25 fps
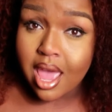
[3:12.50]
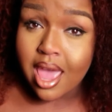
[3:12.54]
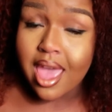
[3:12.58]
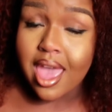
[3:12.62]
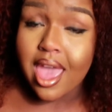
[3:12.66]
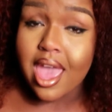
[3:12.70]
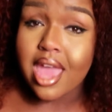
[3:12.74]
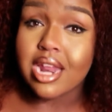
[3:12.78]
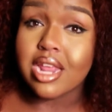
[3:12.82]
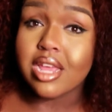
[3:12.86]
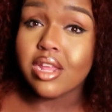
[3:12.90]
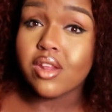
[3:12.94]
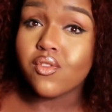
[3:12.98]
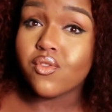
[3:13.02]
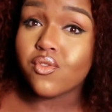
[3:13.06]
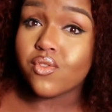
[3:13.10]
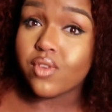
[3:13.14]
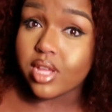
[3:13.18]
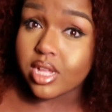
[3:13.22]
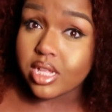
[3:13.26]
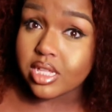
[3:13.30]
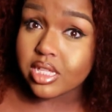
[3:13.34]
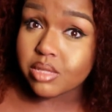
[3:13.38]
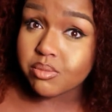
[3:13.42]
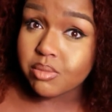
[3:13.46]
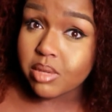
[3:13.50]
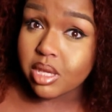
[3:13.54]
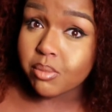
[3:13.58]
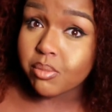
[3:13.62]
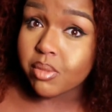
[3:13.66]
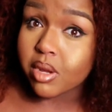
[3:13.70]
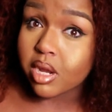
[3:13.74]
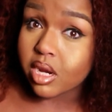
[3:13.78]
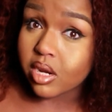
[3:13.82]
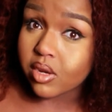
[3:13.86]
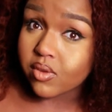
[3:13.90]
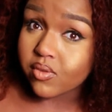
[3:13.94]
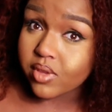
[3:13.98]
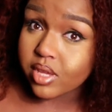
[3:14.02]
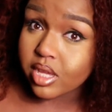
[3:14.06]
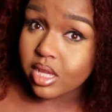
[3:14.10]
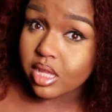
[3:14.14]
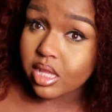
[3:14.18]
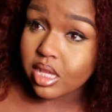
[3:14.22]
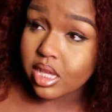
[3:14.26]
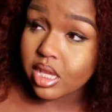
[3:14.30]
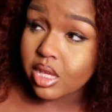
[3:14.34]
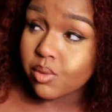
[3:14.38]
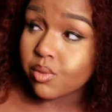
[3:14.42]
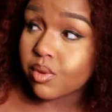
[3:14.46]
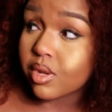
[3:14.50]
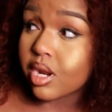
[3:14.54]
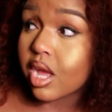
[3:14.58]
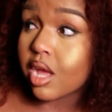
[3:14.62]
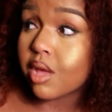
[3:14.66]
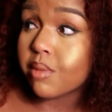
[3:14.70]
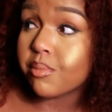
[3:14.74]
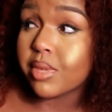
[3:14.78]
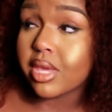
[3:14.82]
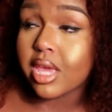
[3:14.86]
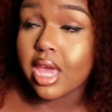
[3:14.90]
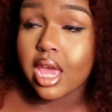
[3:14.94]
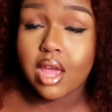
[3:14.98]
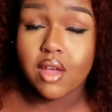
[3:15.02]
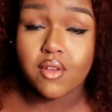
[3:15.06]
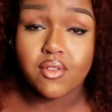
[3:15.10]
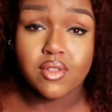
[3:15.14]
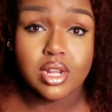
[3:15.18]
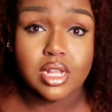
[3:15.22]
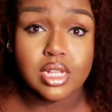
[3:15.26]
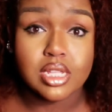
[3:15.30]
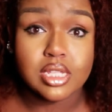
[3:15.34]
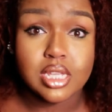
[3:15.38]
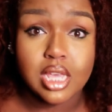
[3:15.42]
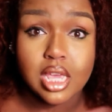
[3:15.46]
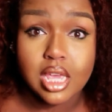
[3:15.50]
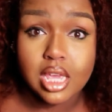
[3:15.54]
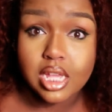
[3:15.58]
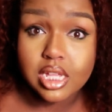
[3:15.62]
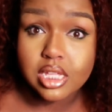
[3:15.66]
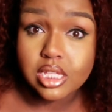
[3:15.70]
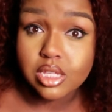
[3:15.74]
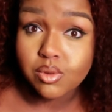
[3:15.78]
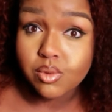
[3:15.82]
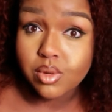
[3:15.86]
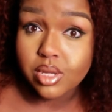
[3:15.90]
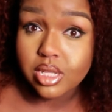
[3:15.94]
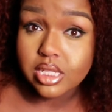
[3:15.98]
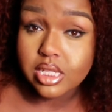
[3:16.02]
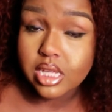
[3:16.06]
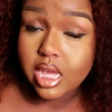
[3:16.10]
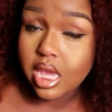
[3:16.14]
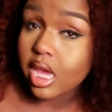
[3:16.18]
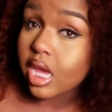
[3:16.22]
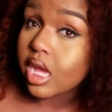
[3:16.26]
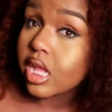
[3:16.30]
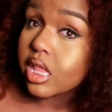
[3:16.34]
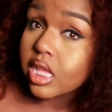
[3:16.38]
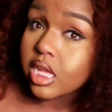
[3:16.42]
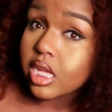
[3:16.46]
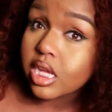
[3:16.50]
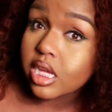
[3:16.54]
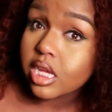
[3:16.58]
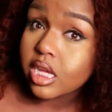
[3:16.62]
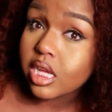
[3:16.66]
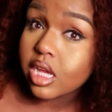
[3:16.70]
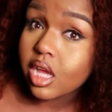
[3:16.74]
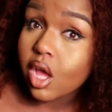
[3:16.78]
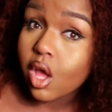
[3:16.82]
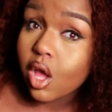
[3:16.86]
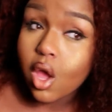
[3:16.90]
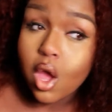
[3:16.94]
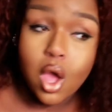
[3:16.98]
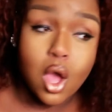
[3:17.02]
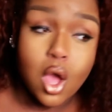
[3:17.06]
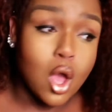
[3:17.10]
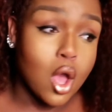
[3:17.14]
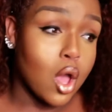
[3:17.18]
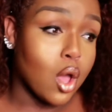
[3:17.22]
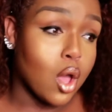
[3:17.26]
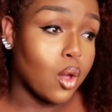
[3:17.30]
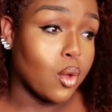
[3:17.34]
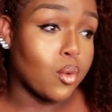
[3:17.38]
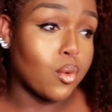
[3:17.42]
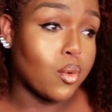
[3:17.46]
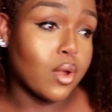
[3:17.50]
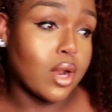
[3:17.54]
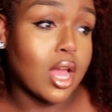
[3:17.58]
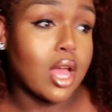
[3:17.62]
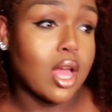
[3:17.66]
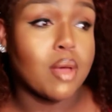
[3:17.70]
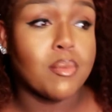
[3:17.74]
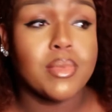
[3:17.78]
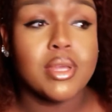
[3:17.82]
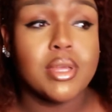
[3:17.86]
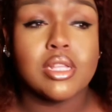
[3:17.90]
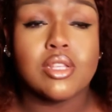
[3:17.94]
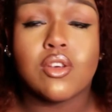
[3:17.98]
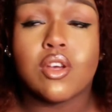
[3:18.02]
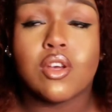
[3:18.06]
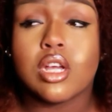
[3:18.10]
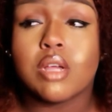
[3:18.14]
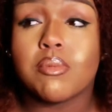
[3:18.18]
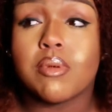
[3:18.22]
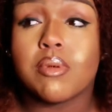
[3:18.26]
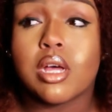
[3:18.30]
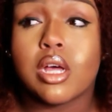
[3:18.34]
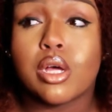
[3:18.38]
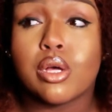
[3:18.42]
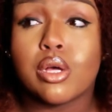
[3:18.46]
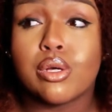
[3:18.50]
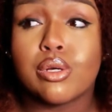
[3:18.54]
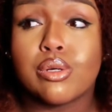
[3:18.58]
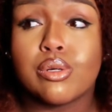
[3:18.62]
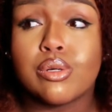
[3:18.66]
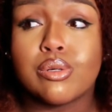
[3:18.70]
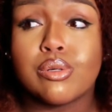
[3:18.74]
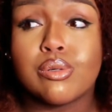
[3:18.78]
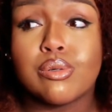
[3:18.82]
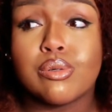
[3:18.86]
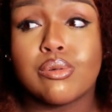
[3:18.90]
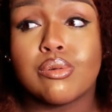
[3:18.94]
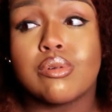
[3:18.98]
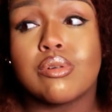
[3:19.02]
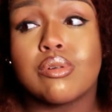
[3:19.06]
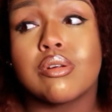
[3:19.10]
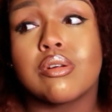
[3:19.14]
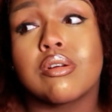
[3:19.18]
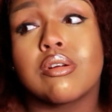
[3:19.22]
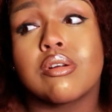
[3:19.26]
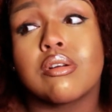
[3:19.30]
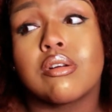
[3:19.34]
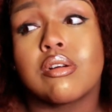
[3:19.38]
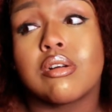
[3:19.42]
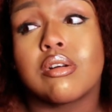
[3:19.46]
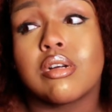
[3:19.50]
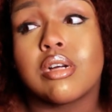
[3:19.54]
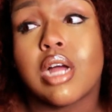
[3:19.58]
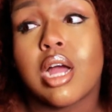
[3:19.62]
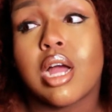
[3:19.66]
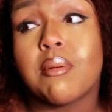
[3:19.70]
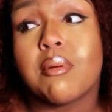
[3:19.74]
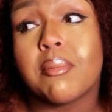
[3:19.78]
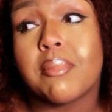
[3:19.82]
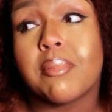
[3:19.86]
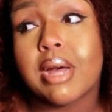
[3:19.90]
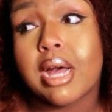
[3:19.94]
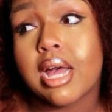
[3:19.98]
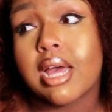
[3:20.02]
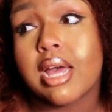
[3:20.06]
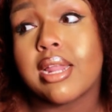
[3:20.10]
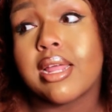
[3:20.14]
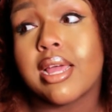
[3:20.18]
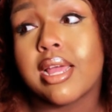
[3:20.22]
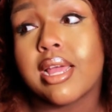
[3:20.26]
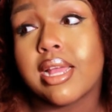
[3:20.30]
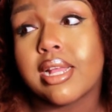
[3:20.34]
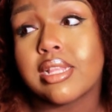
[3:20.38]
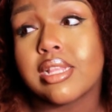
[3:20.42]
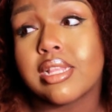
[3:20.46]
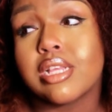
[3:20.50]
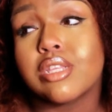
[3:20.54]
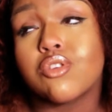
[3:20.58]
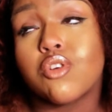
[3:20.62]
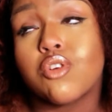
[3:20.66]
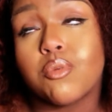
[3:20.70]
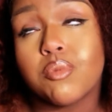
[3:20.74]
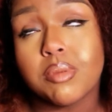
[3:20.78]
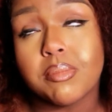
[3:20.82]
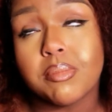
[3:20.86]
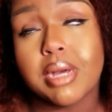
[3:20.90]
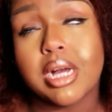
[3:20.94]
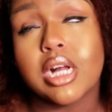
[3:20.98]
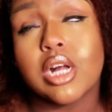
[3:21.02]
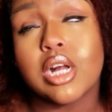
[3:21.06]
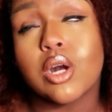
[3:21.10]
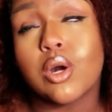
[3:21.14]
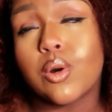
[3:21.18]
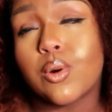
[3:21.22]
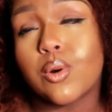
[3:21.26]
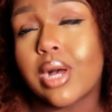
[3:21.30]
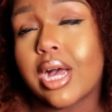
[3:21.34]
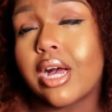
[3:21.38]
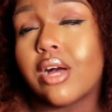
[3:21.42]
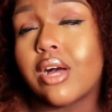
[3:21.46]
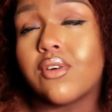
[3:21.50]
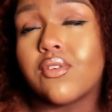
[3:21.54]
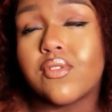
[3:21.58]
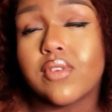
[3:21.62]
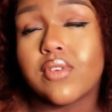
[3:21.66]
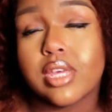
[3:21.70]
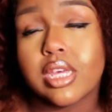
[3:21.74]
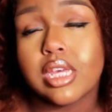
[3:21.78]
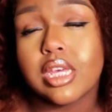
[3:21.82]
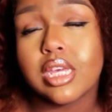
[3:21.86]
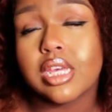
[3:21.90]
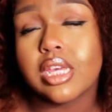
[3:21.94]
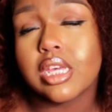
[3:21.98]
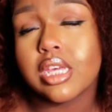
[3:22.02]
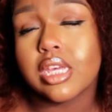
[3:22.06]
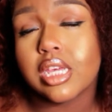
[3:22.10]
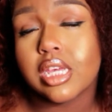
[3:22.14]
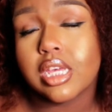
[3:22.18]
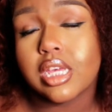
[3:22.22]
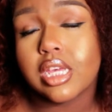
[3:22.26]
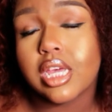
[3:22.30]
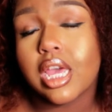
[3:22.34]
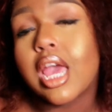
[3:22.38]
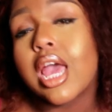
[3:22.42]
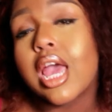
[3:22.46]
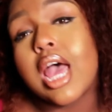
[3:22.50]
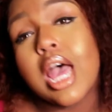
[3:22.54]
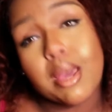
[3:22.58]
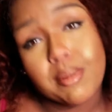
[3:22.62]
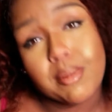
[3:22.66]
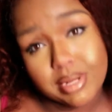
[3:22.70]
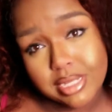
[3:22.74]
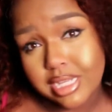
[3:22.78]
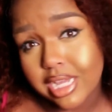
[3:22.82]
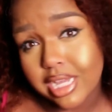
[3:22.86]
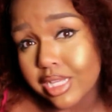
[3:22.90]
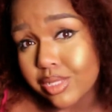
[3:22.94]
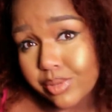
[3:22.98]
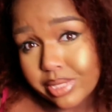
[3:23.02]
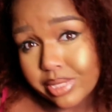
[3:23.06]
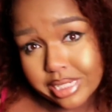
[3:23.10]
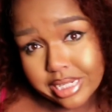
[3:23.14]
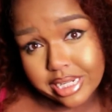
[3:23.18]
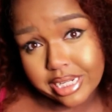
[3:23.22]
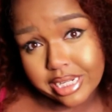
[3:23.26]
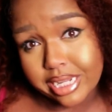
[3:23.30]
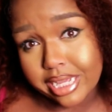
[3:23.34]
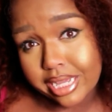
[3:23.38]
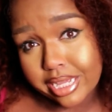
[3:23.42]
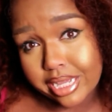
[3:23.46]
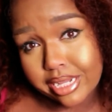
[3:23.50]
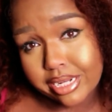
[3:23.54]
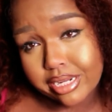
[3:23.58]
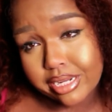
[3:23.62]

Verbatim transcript: and it fits me perfectly without me having to take it to a tailor but without me talking about, ooh girl, i am about that. That's gonna be my goal outfit. How many times we did that?